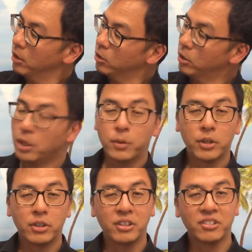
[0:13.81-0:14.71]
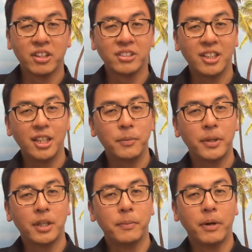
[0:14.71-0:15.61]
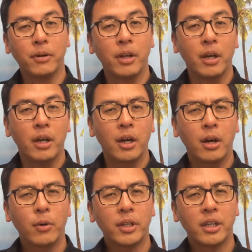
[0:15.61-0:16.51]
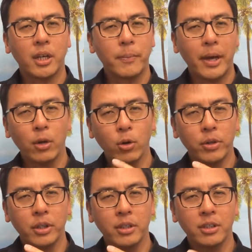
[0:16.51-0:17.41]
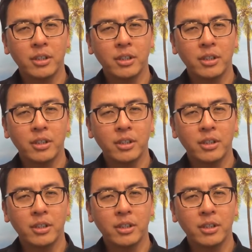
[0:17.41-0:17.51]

Today we're going to discuss a little bit about what can a pet owner